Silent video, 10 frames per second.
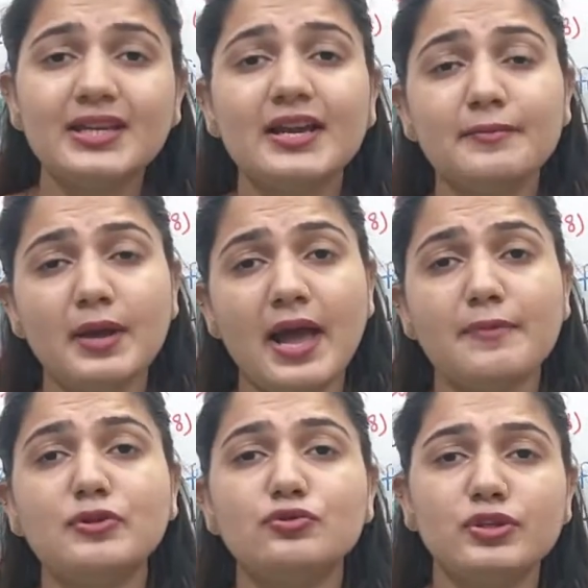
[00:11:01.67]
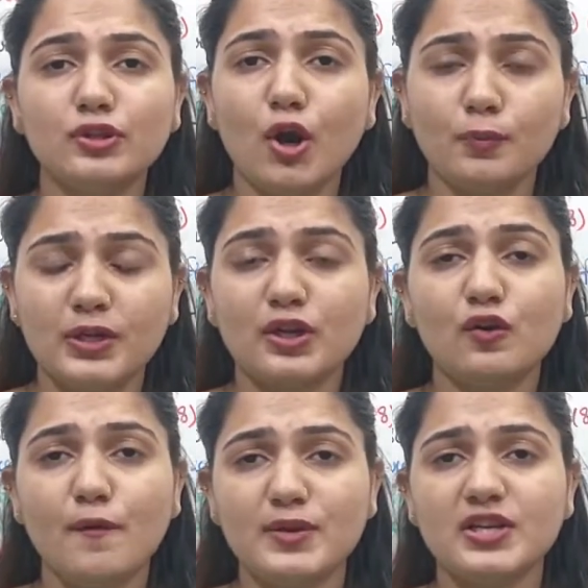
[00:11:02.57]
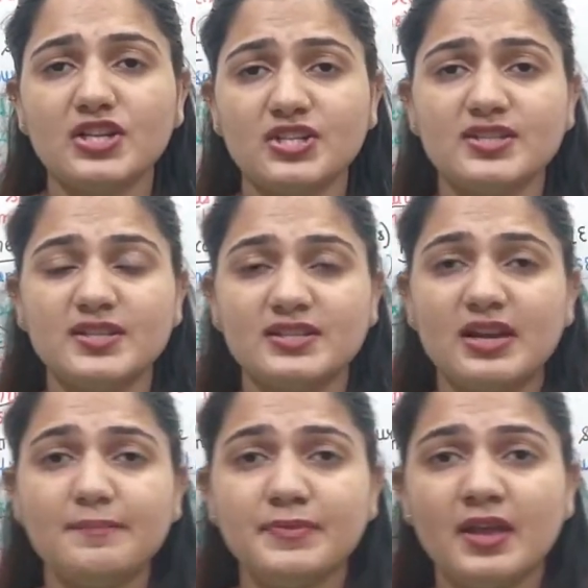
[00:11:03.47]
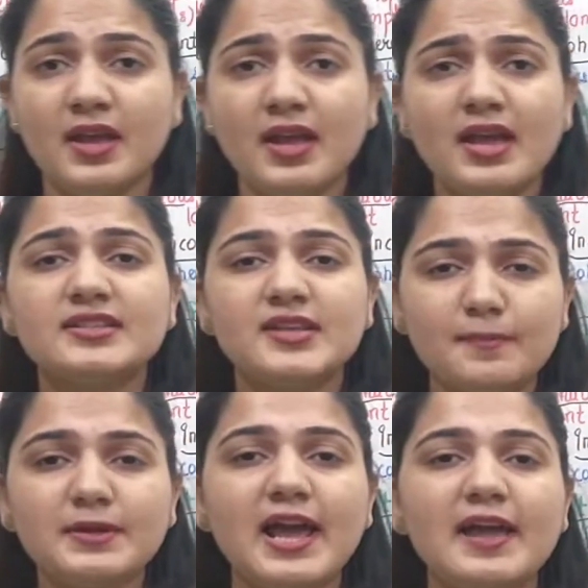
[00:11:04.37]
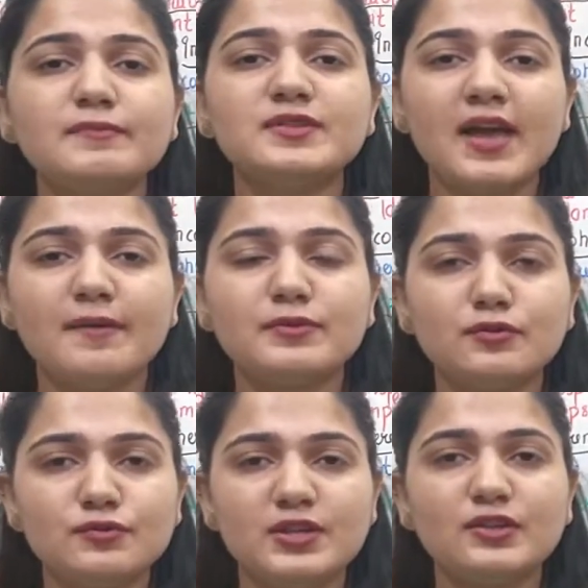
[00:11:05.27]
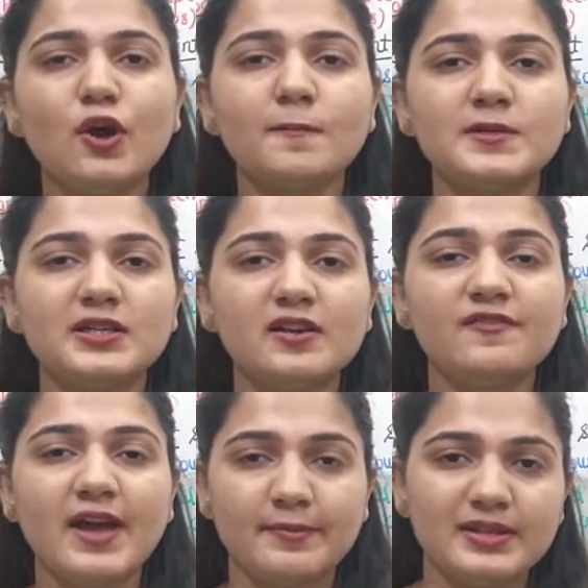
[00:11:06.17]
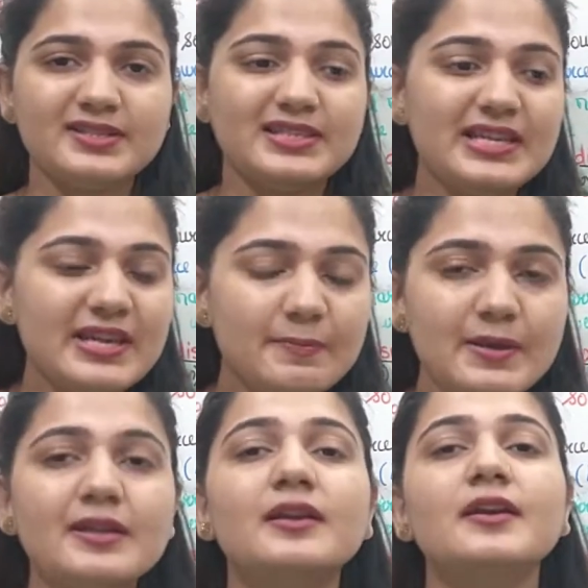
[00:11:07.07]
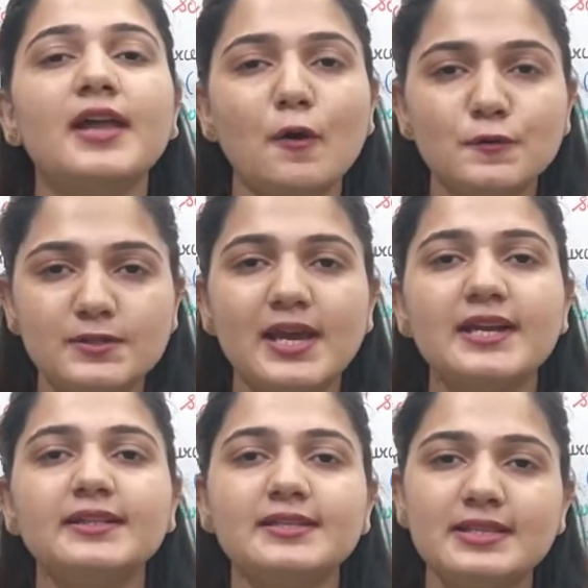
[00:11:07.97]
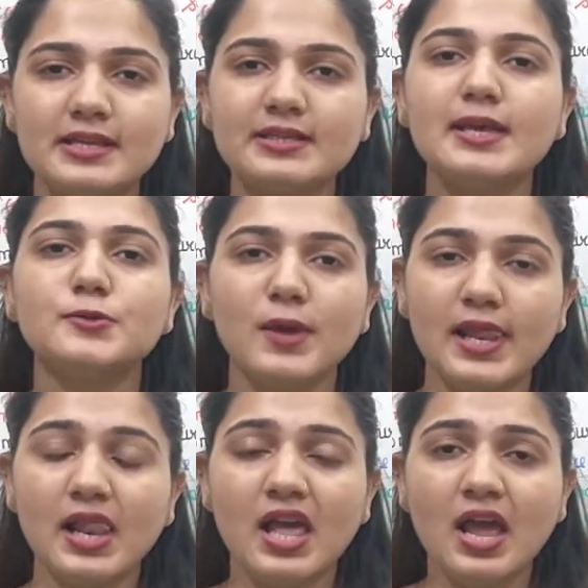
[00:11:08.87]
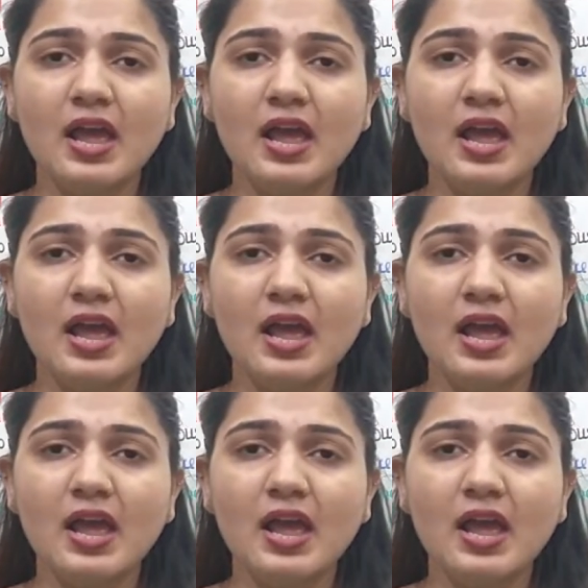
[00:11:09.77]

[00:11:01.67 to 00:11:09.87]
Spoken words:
time I am using the optical communication system, sometimes I am using the optical fibers deep downside the seas as well.